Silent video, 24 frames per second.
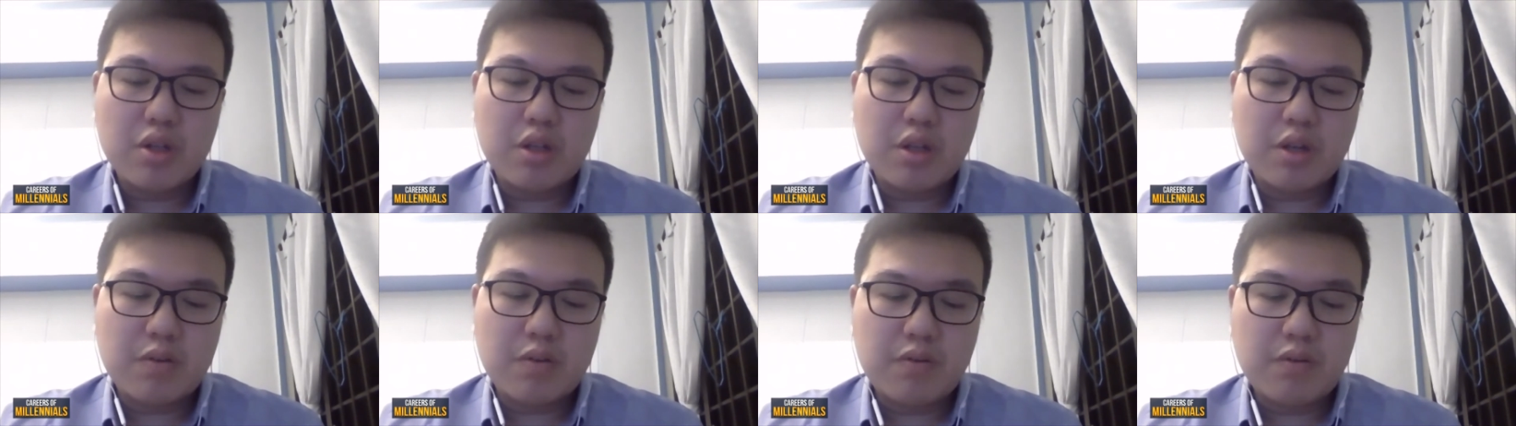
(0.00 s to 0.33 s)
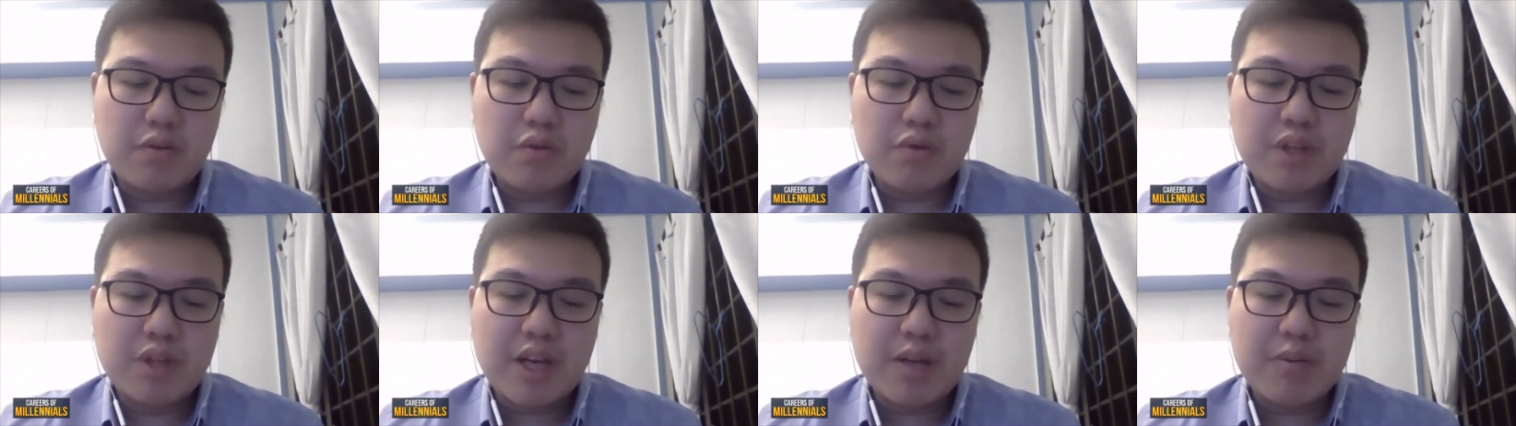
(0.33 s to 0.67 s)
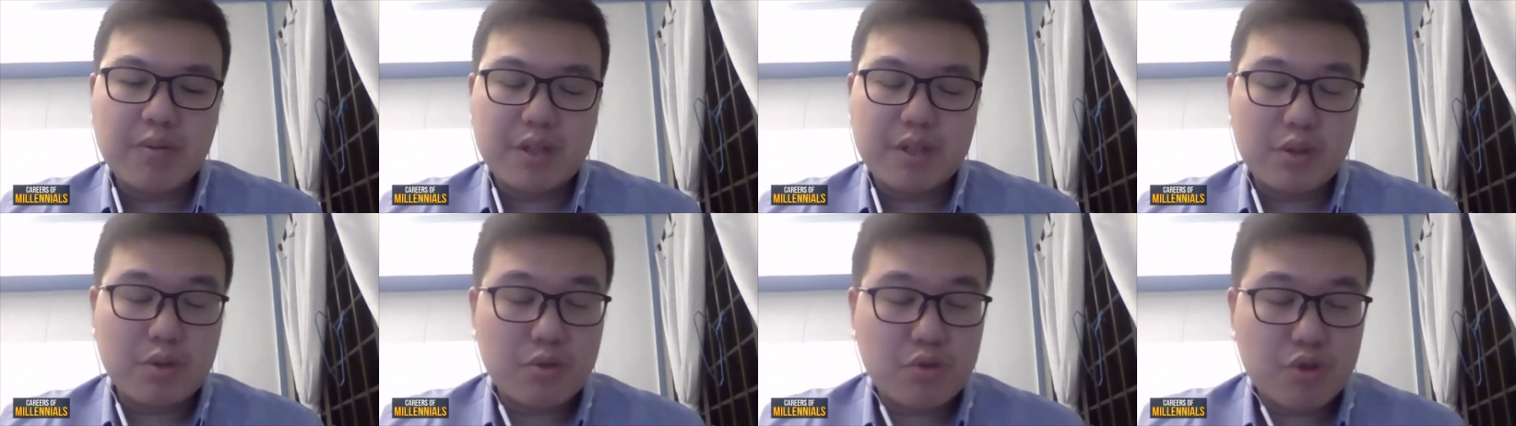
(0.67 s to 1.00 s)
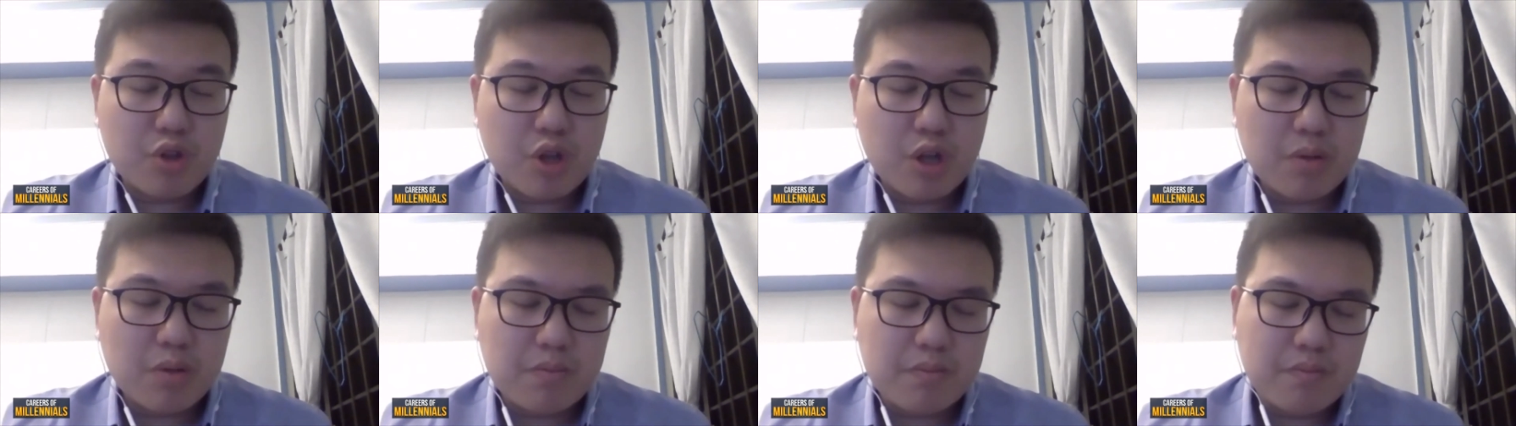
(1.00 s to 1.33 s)
a full-time sales
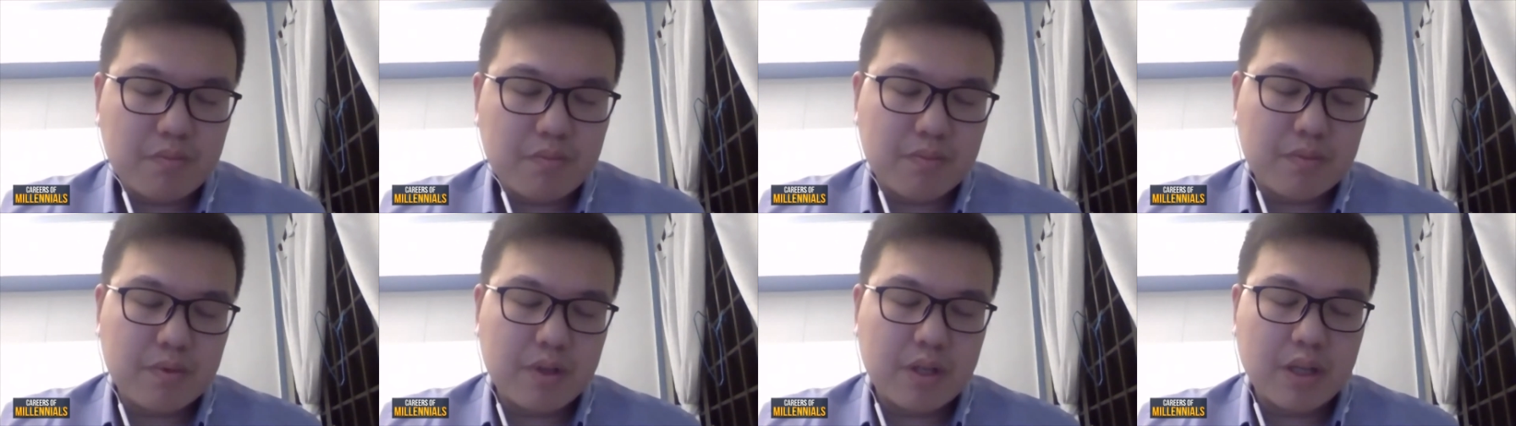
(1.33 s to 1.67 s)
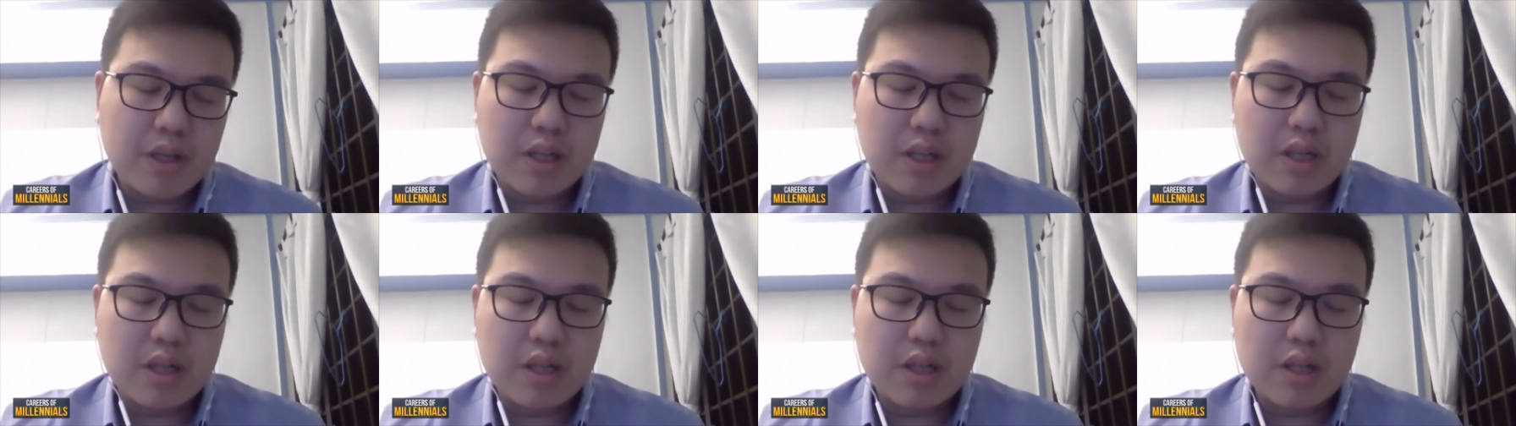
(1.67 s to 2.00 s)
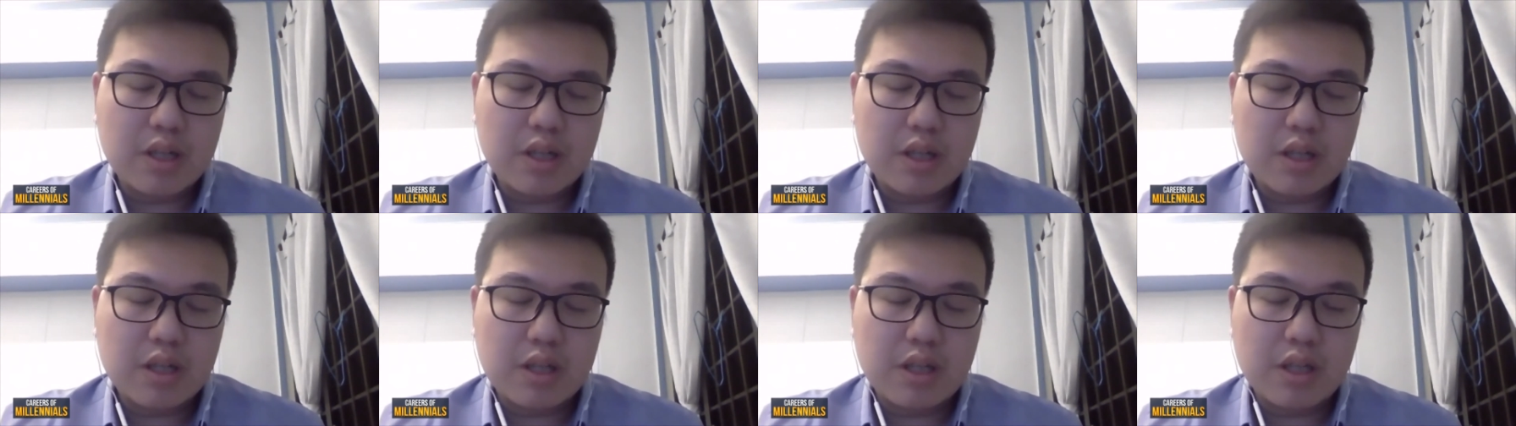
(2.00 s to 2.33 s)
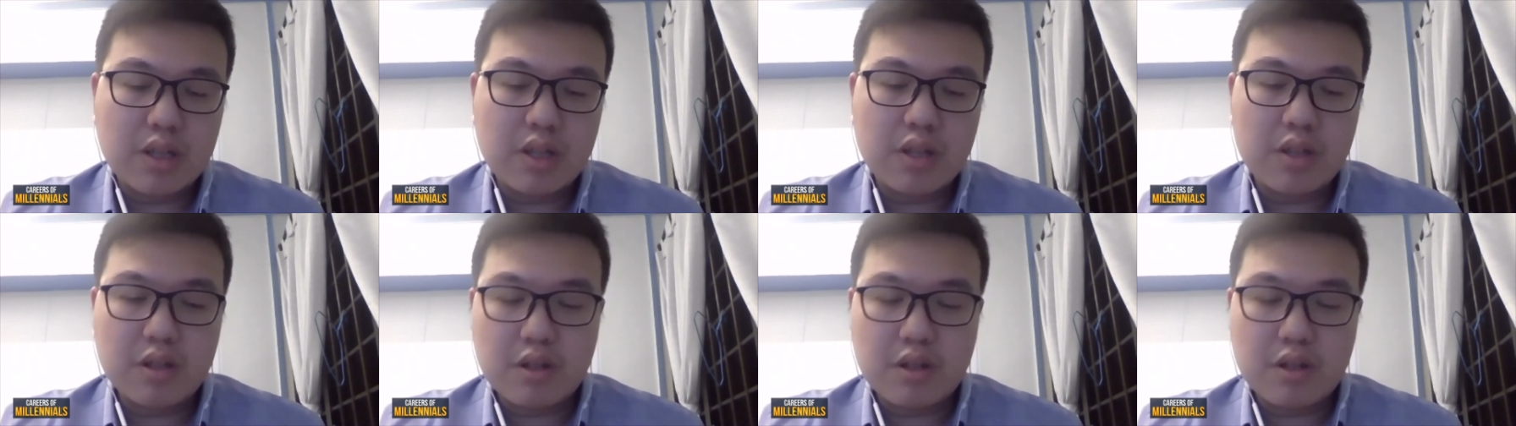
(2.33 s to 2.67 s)
job
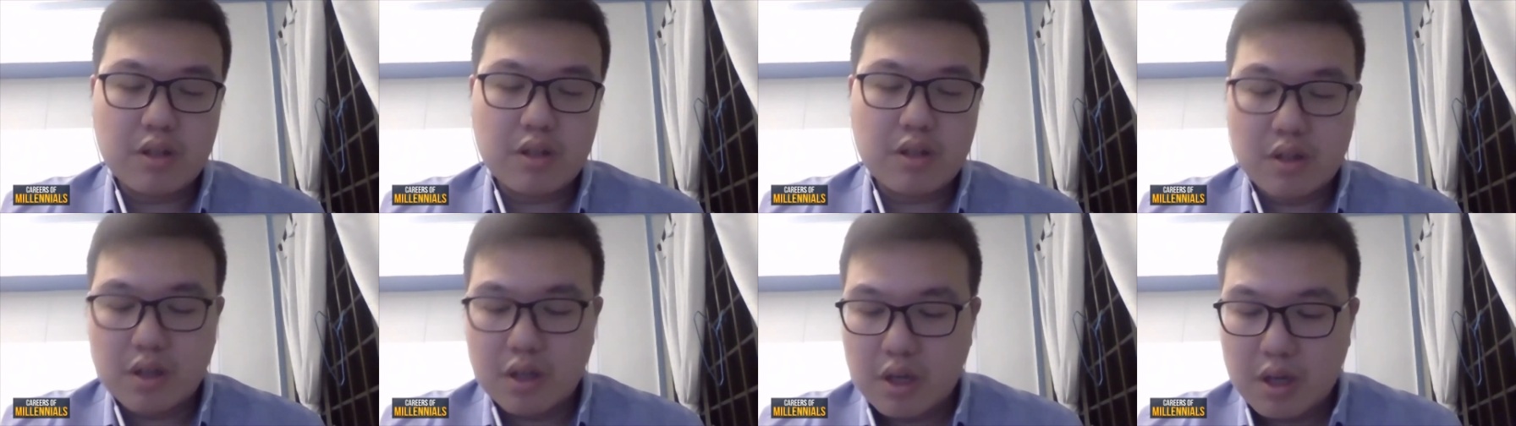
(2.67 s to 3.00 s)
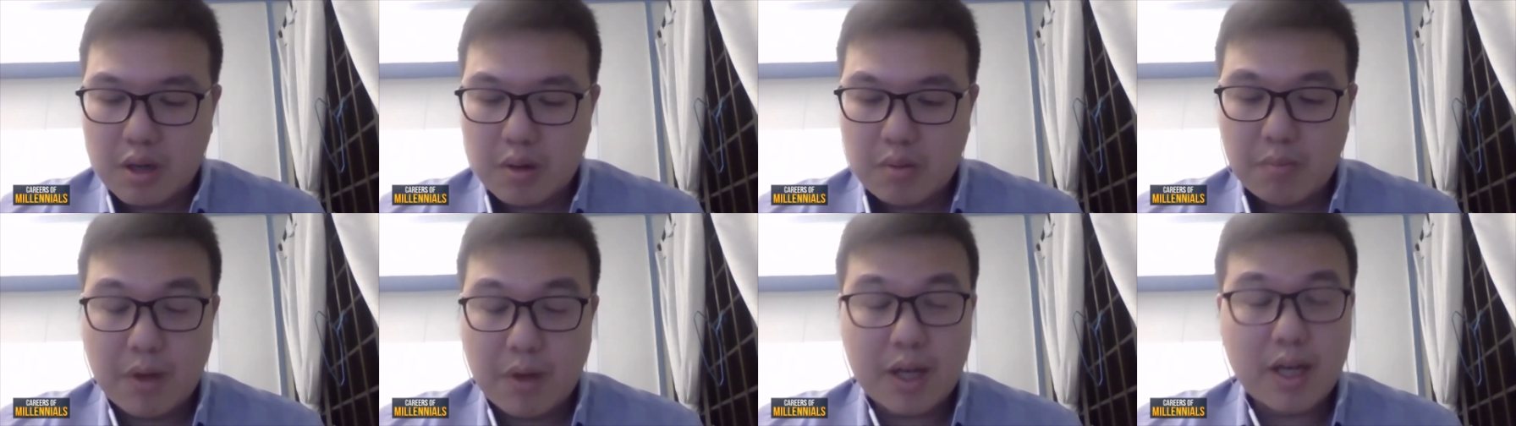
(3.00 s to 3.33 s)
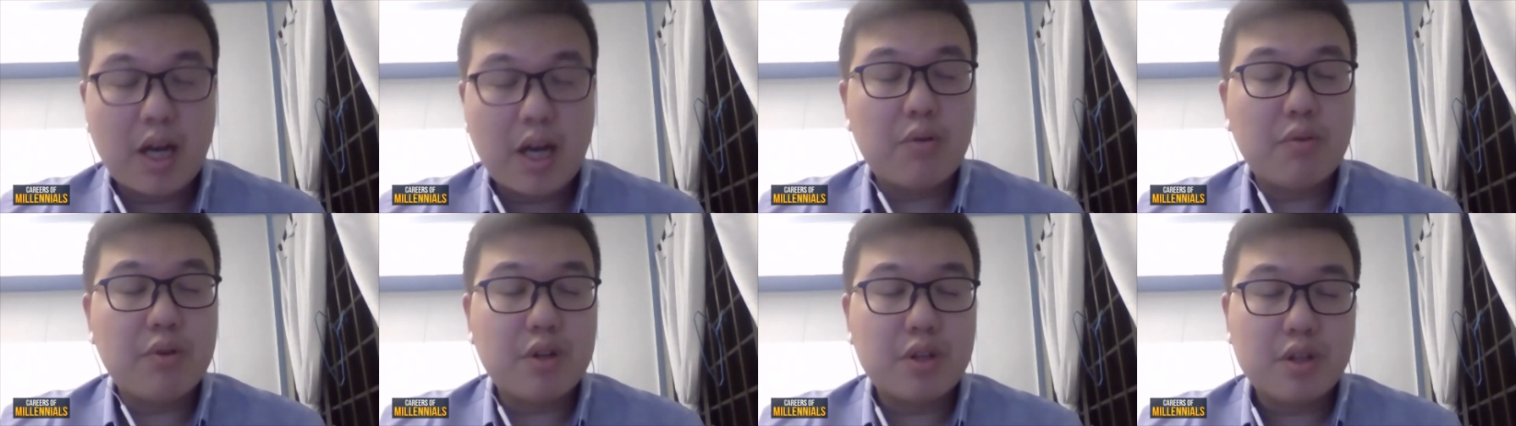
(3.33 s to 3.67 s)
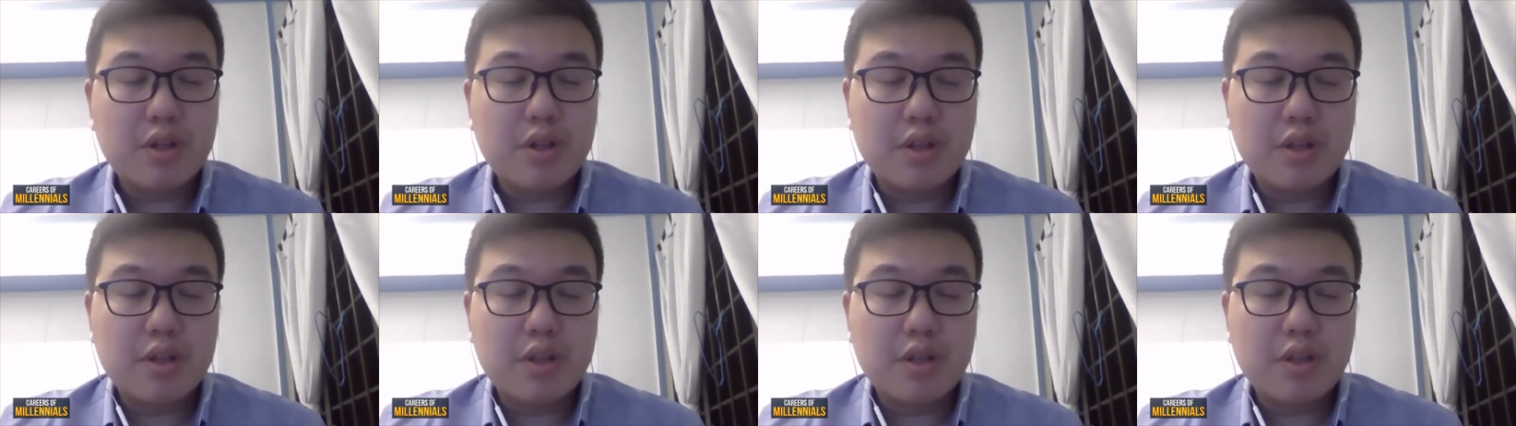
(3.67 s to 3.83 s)
in my current